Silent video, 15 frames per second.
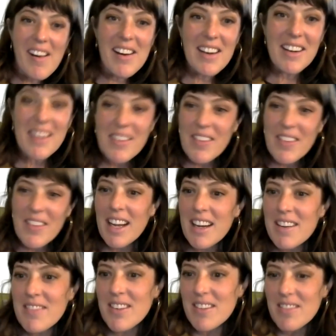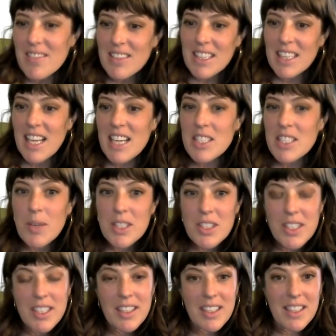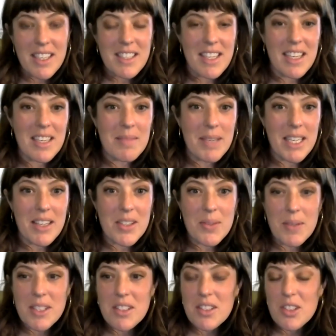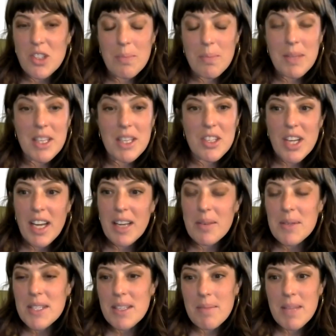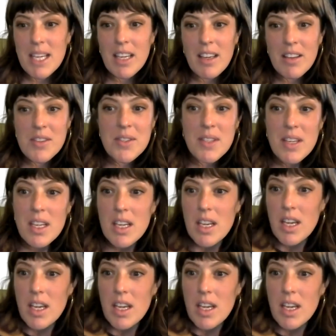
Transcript: I have one last question here, unless anybody else wants to jump in the chat with something else.